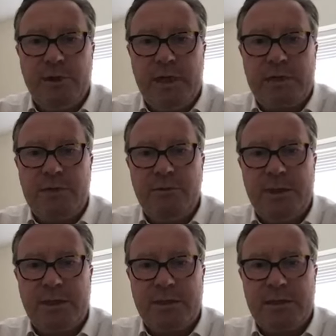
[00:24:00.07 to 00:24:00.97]
last 2
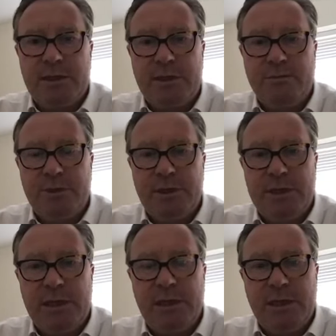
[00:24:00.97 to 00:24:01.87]
months, but
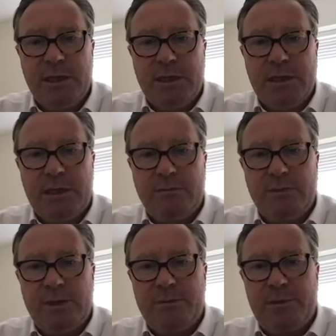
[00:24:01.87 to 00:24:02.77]

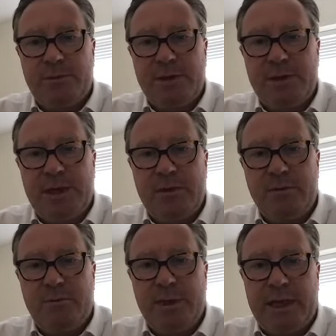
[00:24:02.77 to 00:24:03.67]
these properties are now
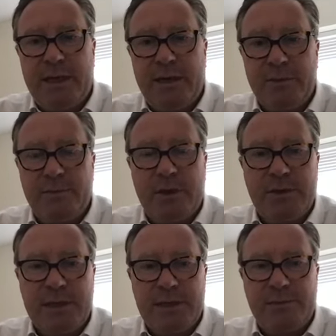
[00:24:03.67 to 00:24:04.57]
all picking up, the
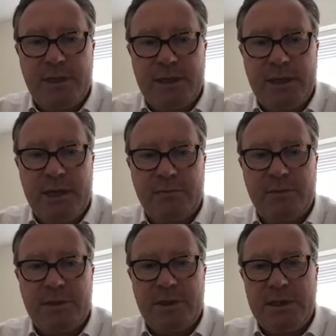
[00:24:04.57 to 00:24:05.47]
process is picking
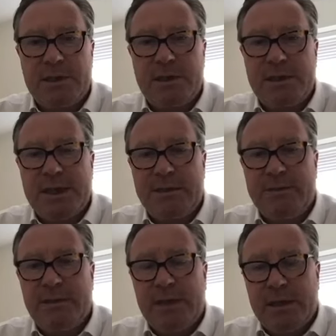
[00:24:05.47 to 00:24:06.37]
up, solicitors are getting